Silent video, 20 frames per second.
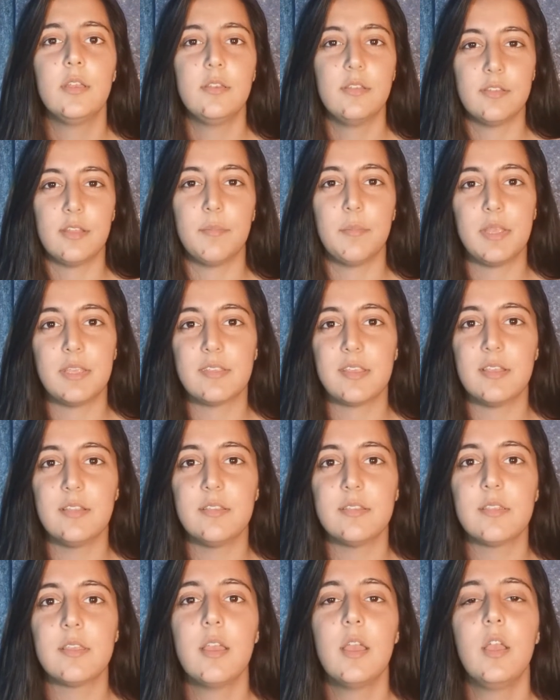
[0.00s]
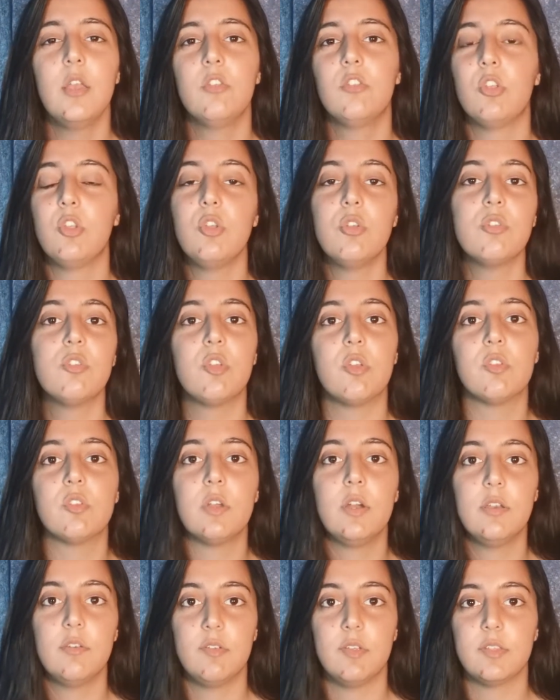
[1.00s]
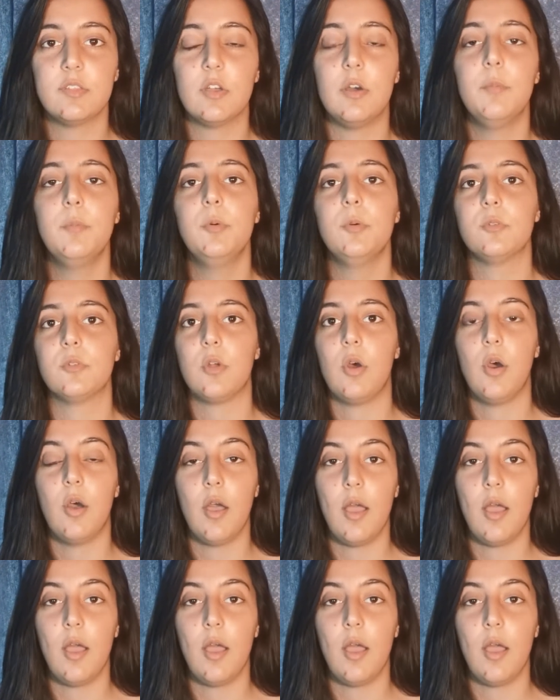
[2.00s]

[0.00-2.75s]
Does that make sense? So use those kind of examples